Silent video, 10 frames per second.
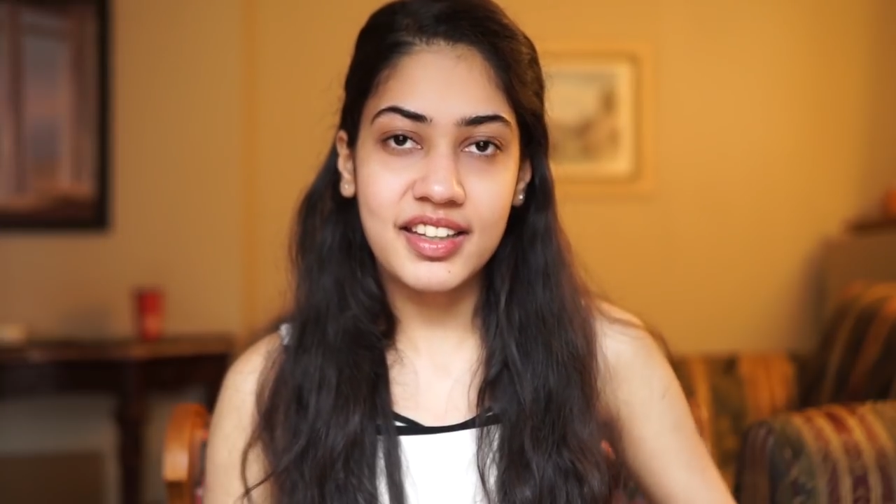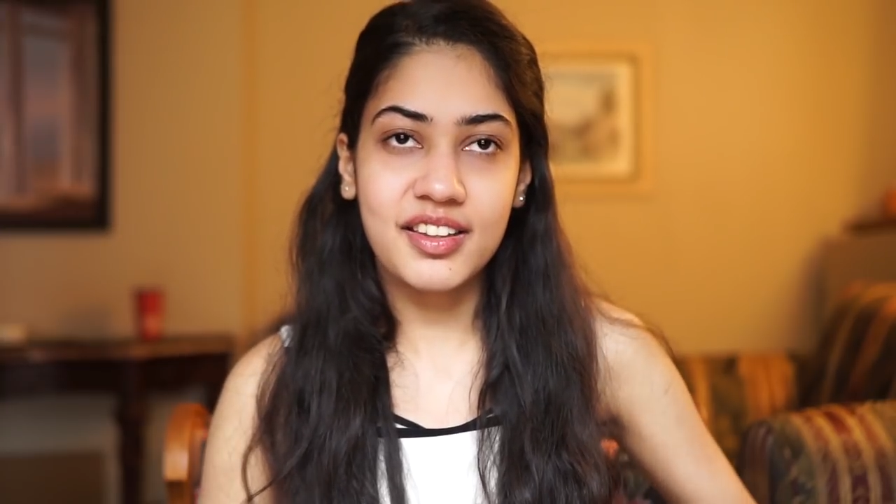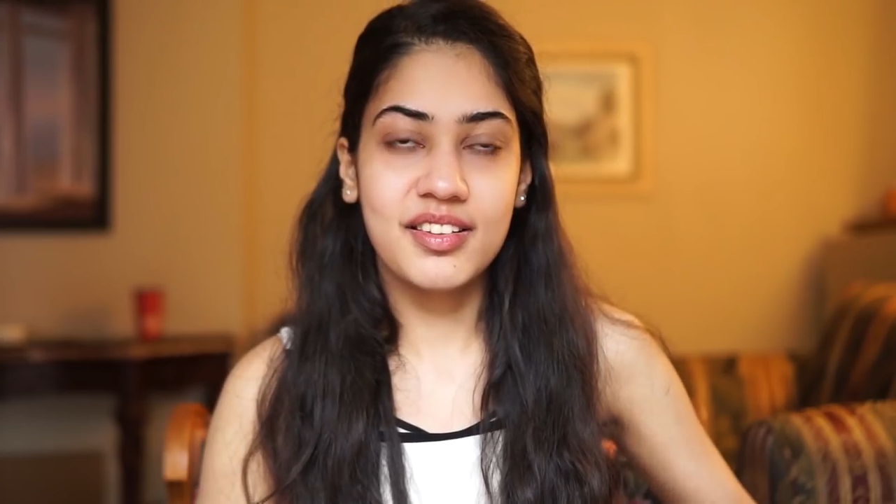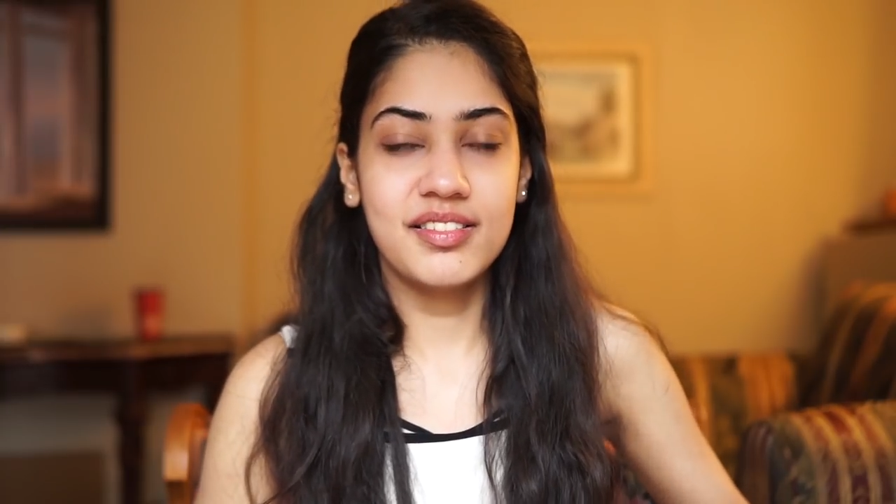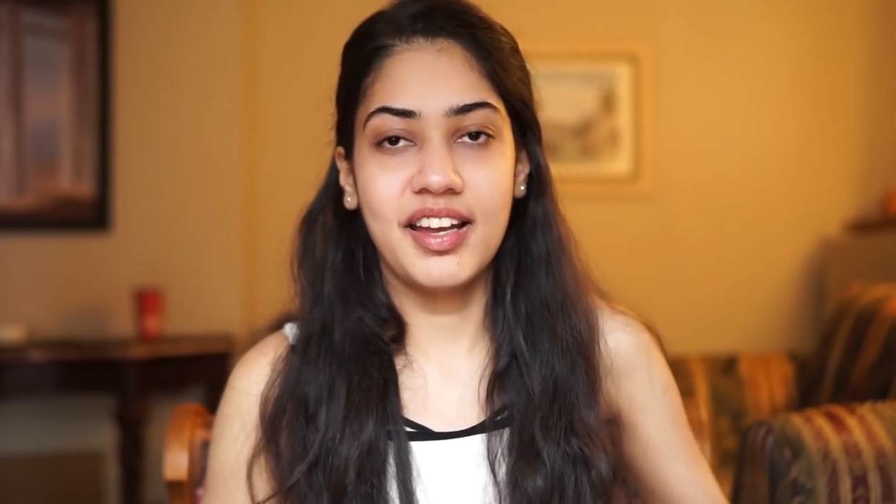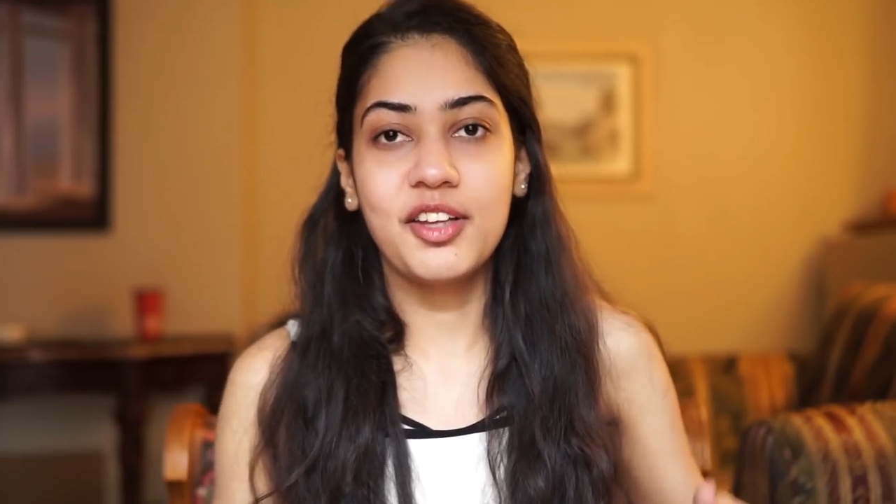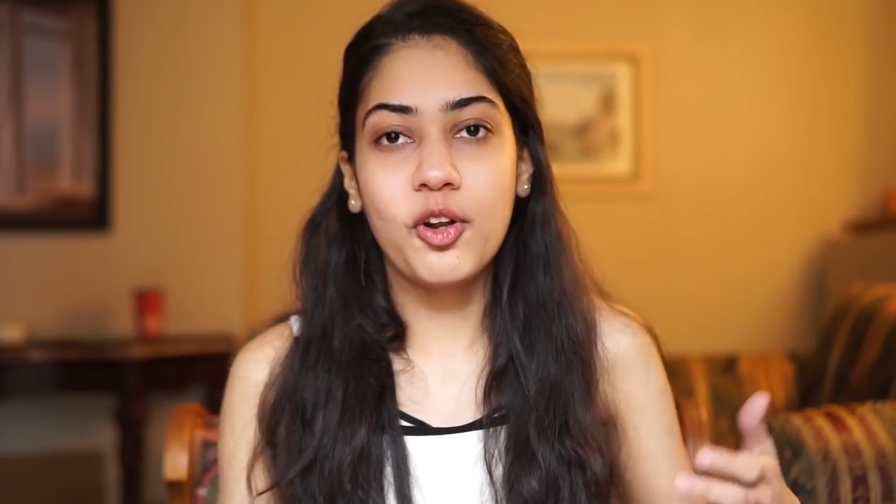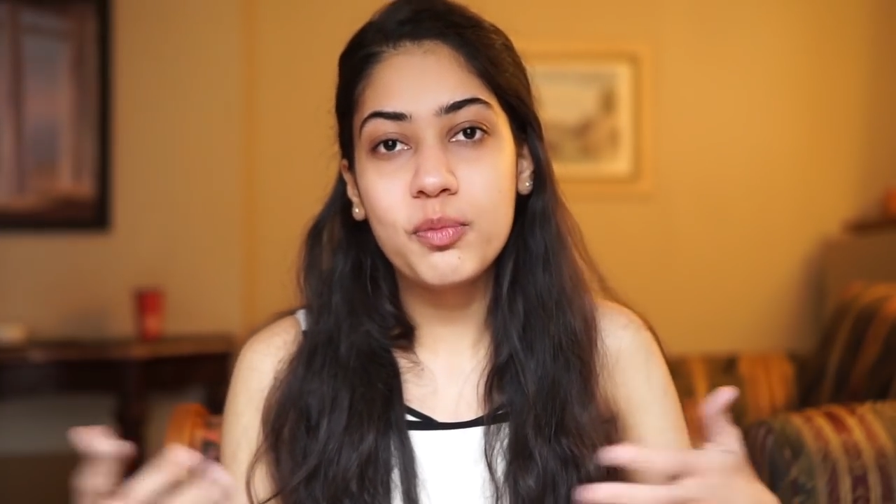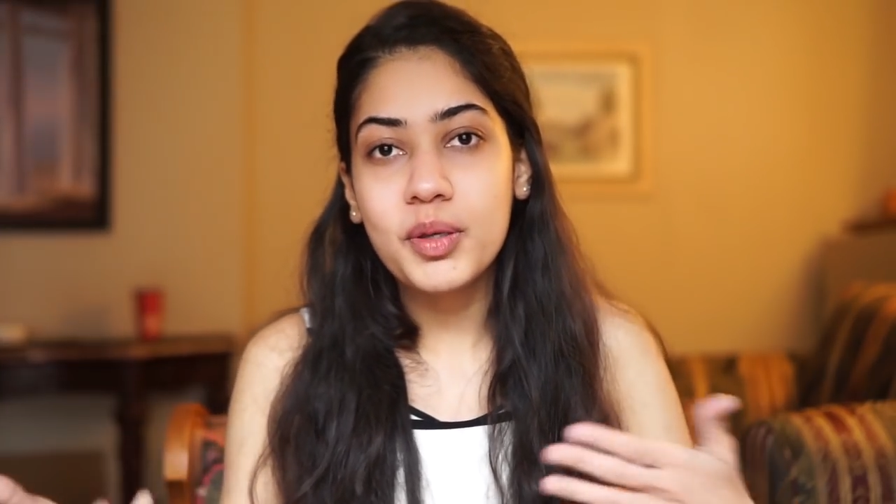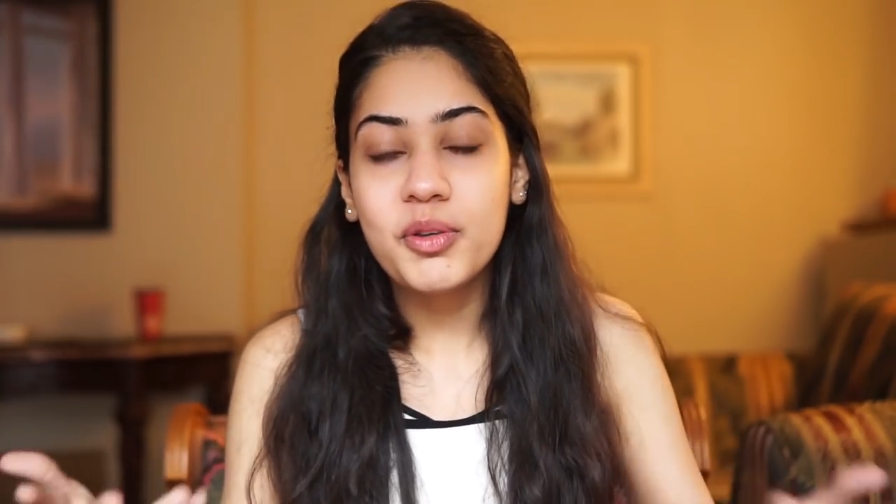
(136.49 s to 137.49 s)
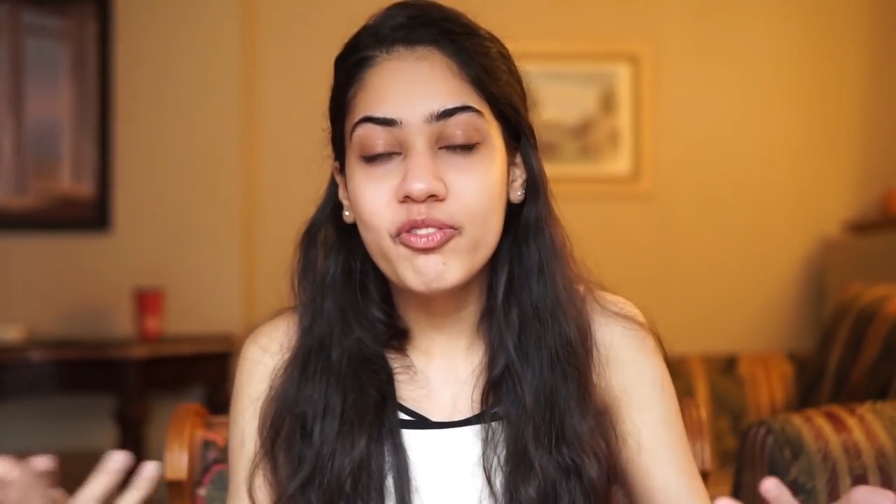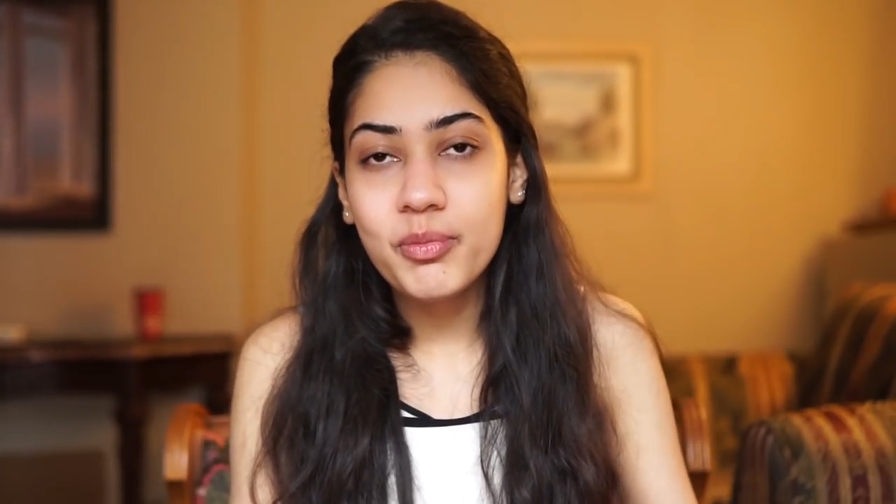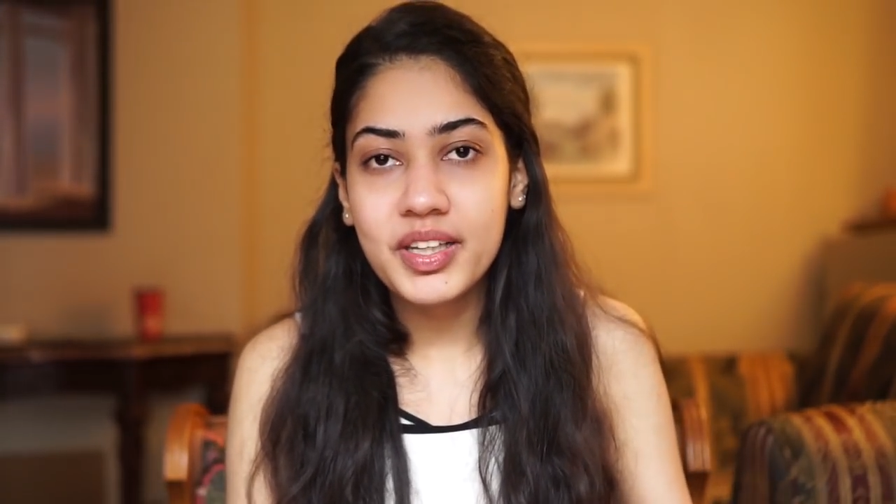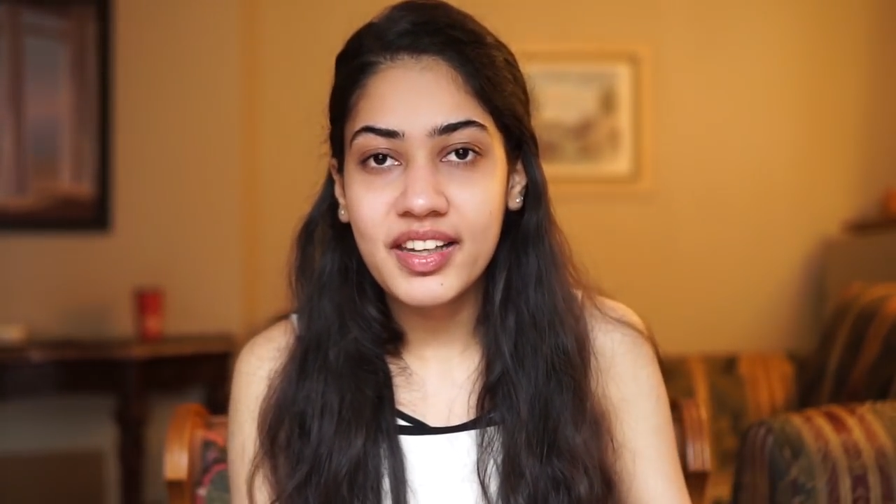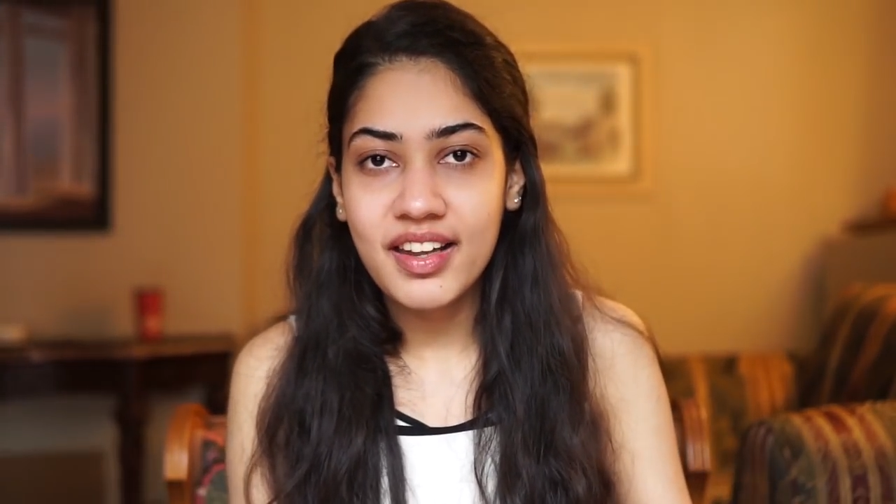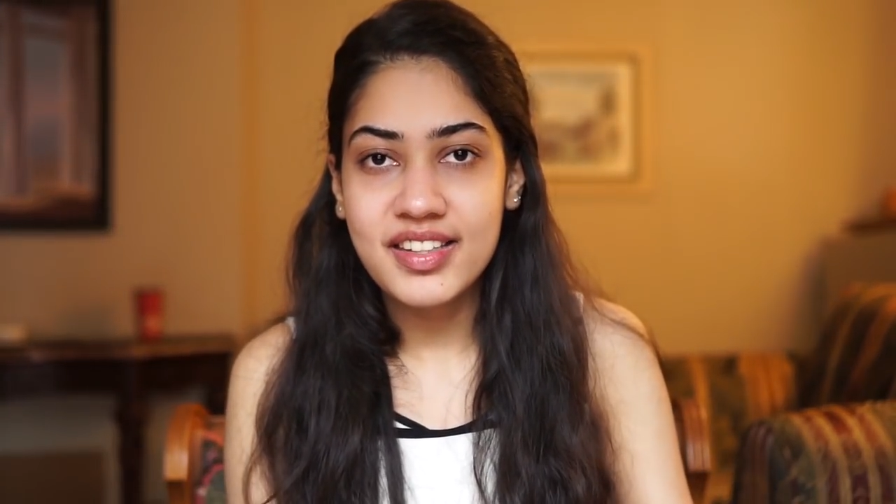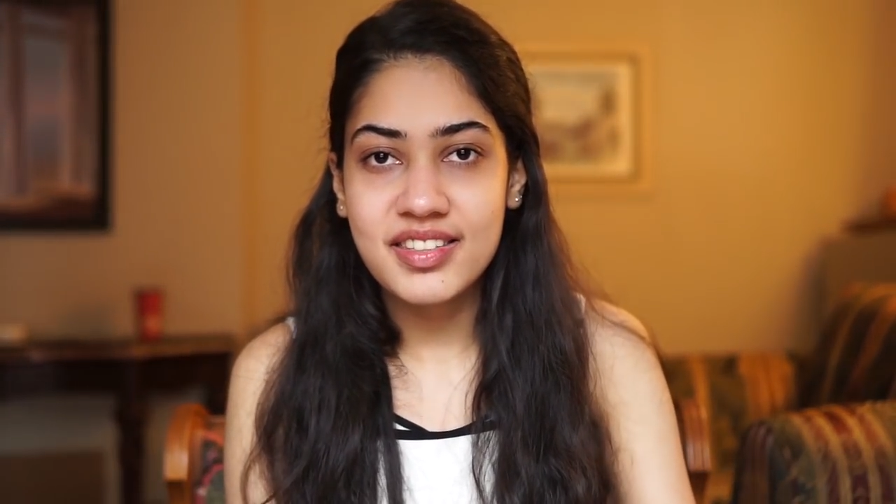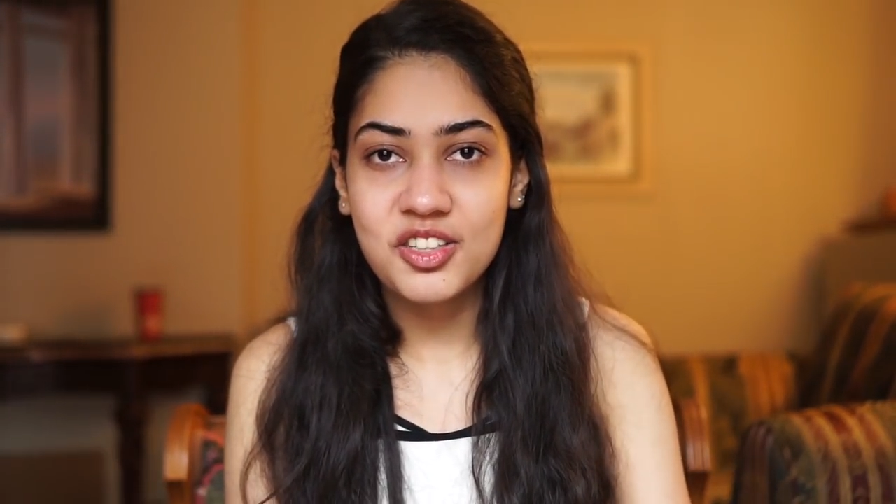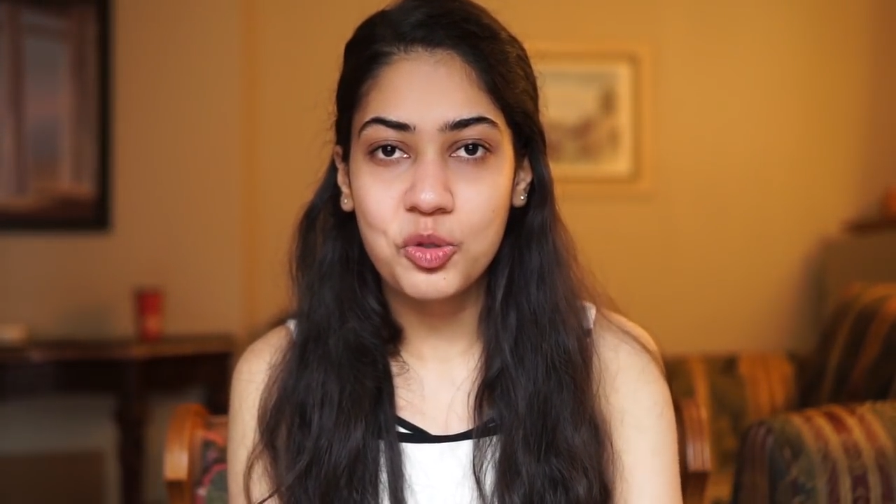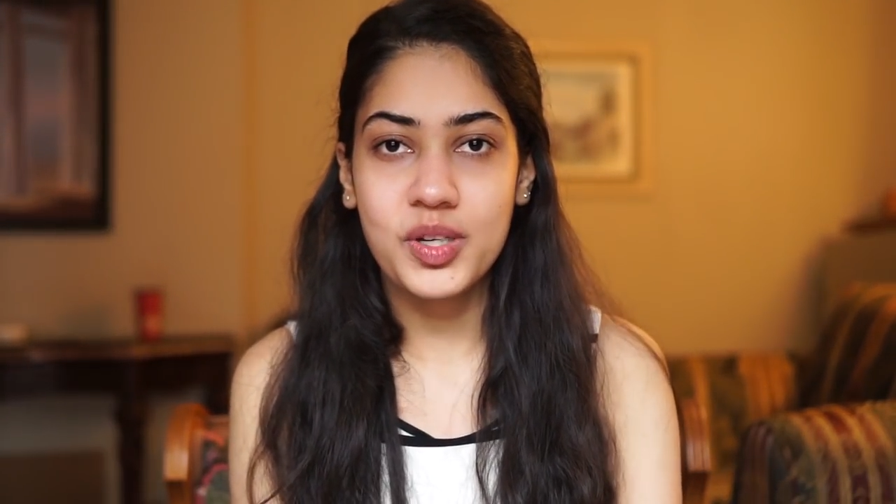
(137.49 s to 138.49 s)
I I thought maybe women can
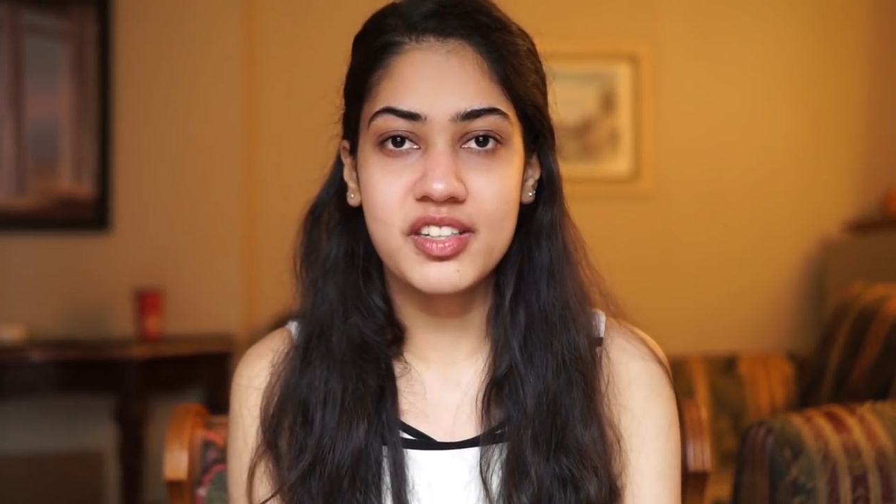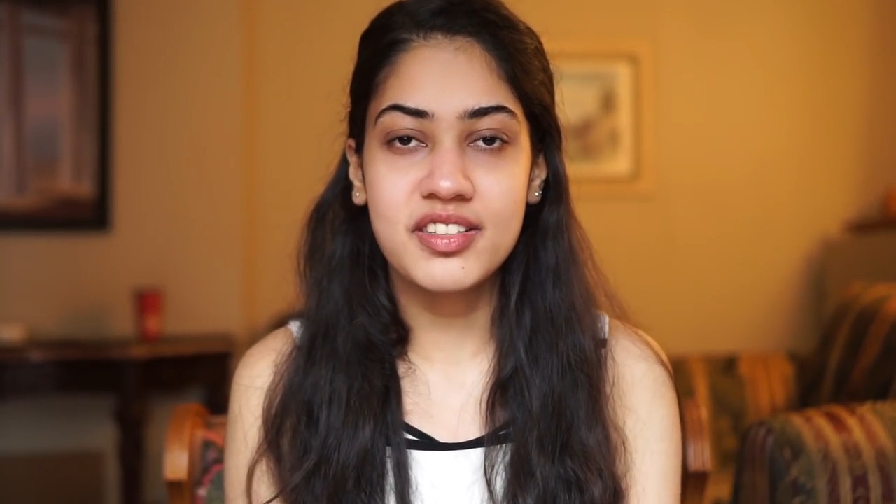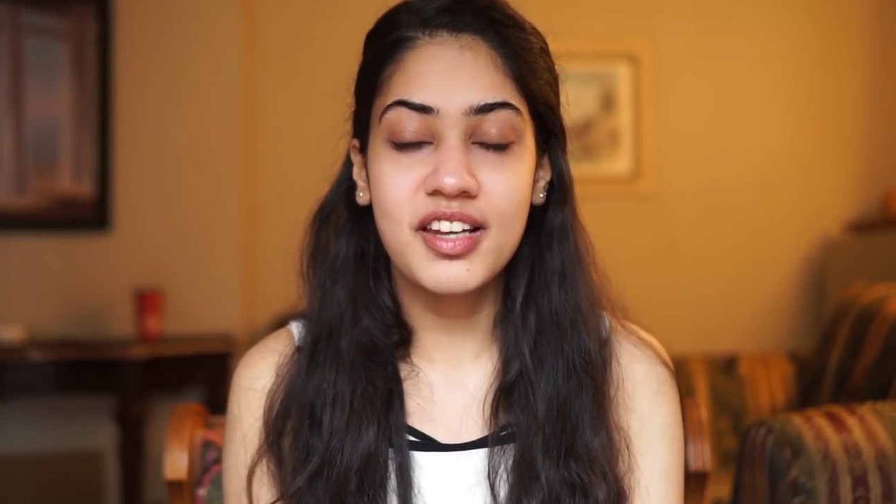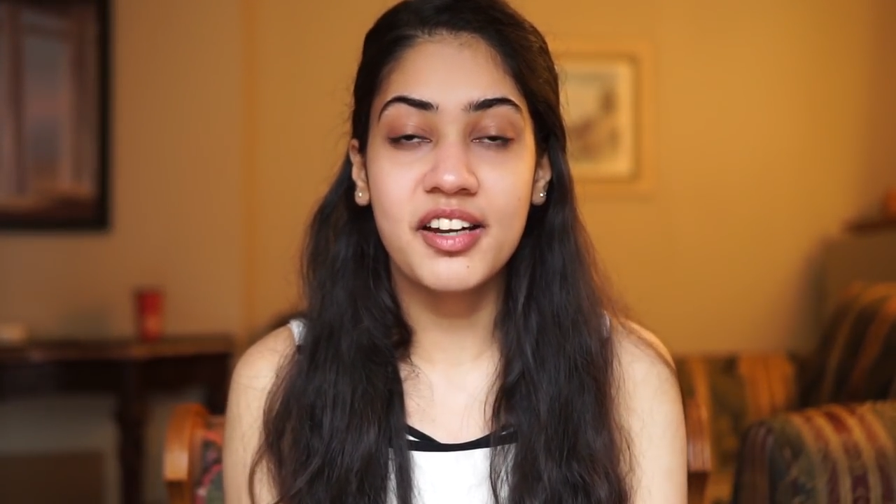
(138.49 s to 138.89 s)
ask such questions,